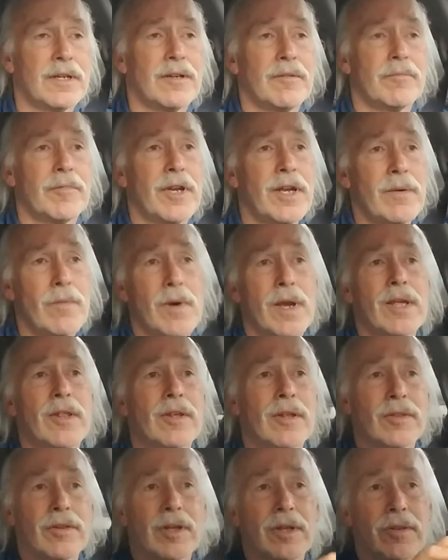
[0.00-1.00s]
But anyway,
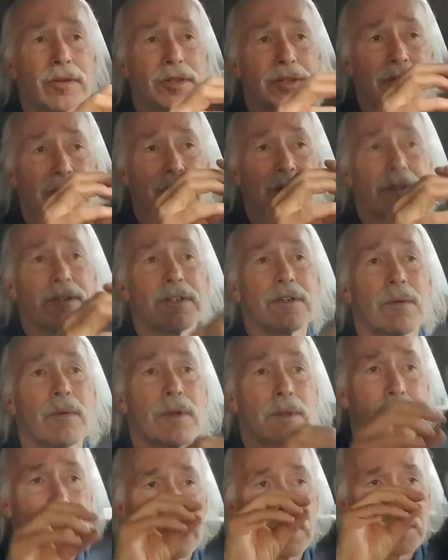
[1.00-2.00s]
the cylinder
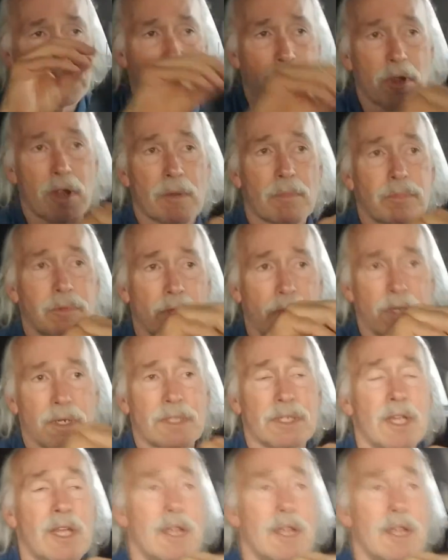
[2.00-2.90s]
where the spark plug